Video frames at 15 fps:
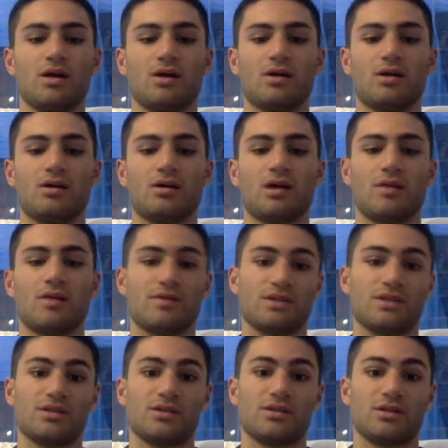
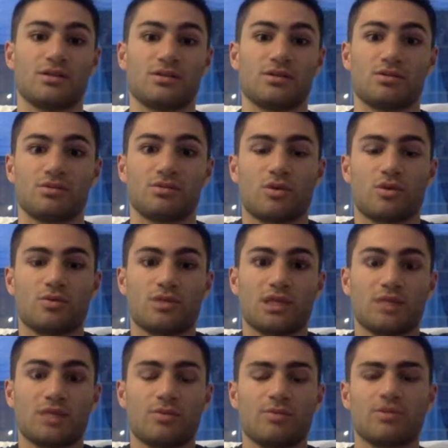Obviously, he's gonna hope to
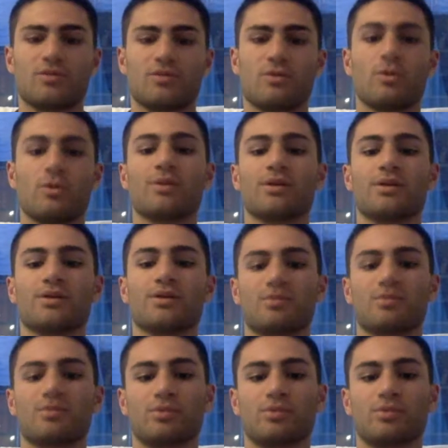keep up his form and